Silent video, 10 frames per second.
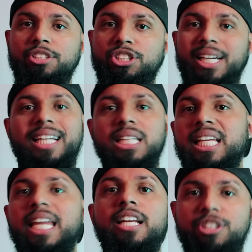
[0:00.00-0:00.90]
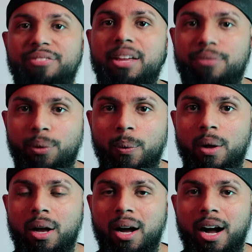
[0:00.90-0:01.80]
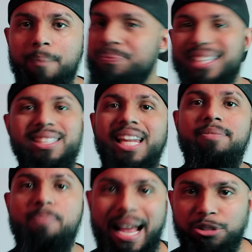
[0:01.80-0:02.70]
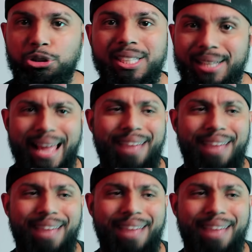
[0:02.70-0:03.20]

to understand a lineage of evil. The slave master didn't